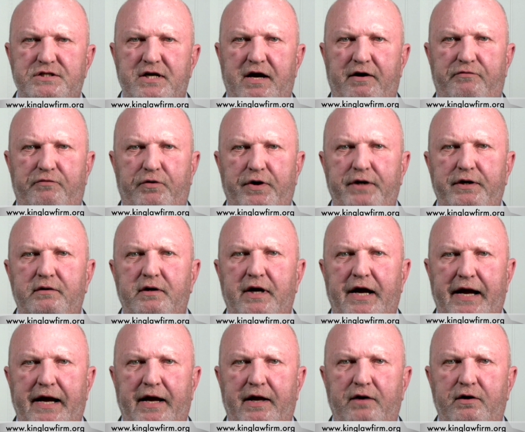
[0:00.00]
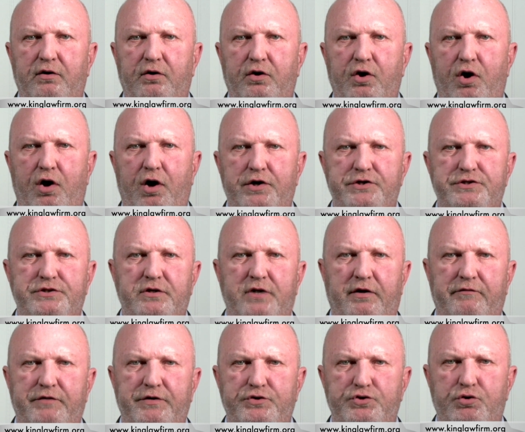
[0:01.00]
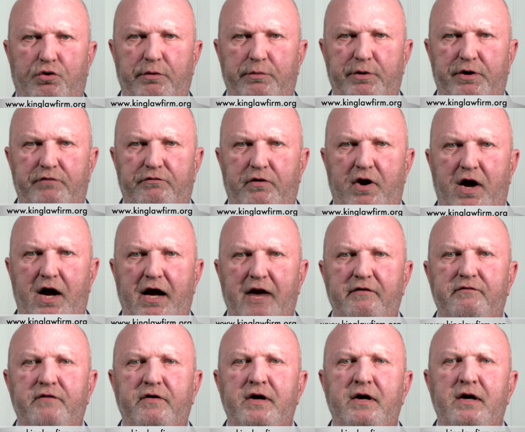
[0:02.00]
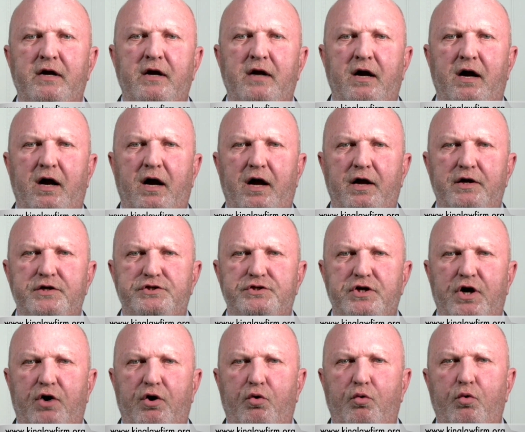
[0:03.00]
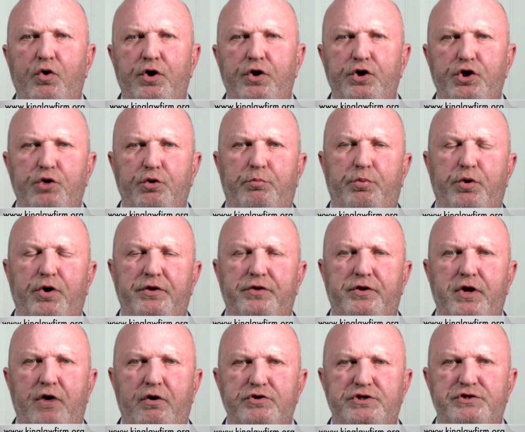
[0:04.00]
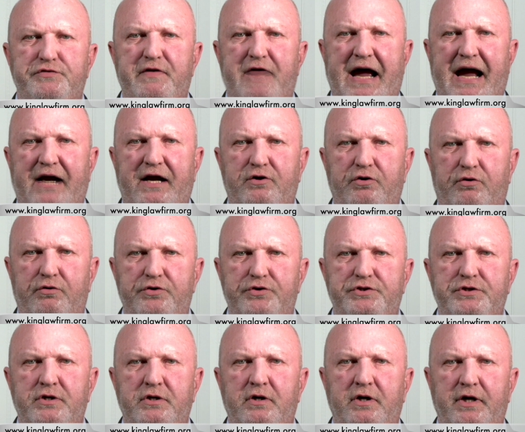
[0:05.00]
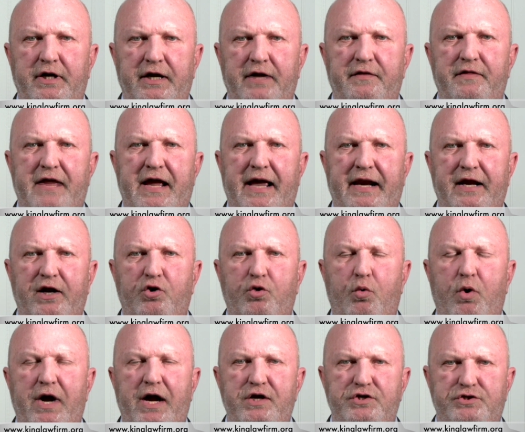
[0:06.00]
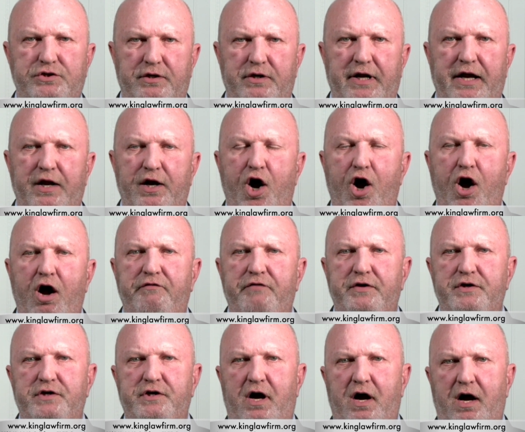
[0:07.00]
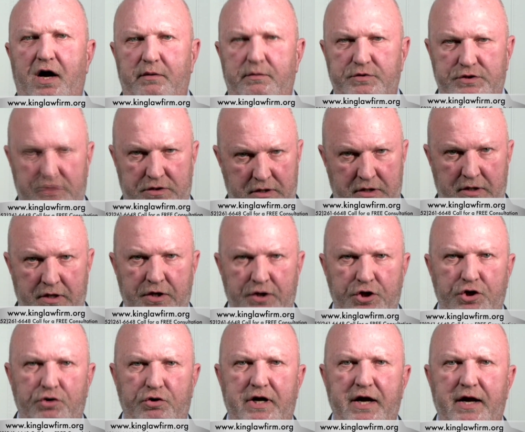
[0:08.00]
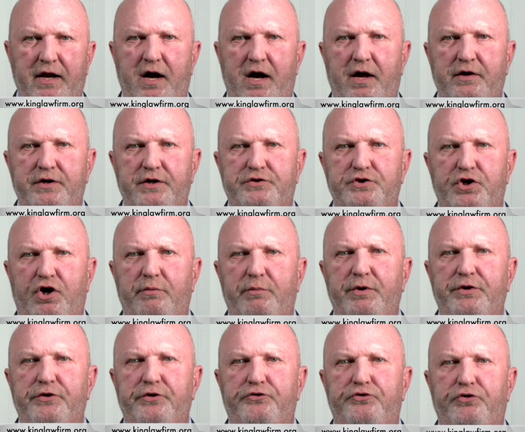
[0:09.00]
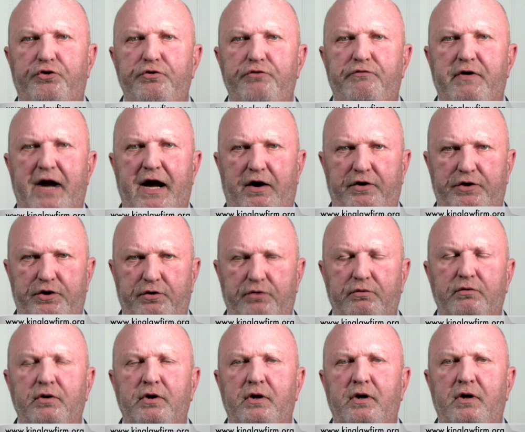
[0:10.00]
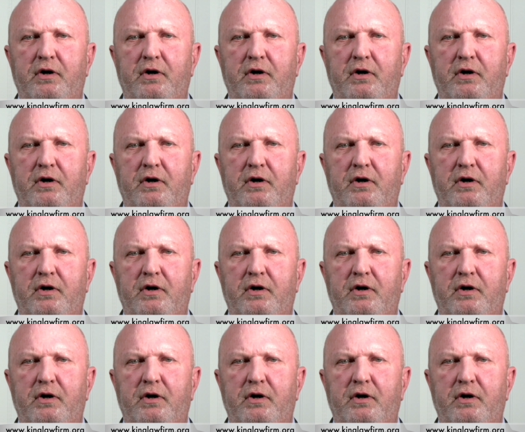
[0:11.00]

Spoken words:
suffering and loss of enjoyment of life. So you put those factors in that equation, and oftentimes you cannot determine the true value